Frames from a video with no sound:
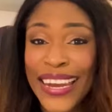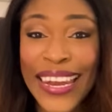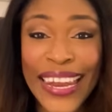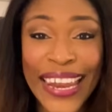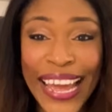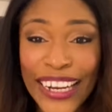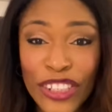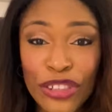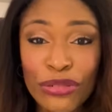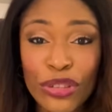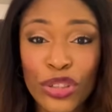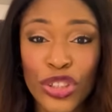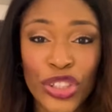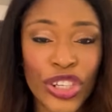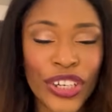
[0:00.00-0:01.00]

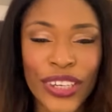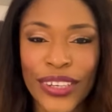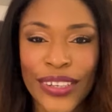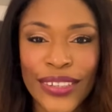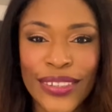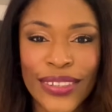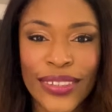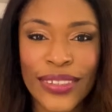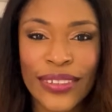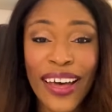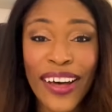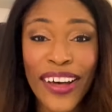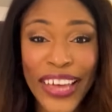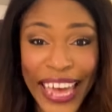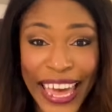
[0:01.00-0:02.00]
natural sugars
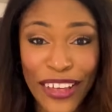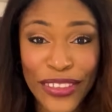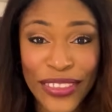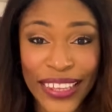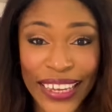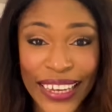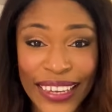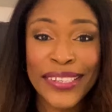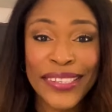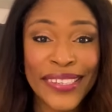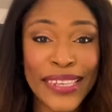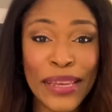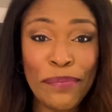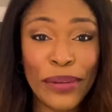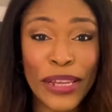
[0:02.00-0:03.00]
are healthy.
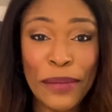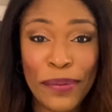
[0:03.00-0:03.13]
Simply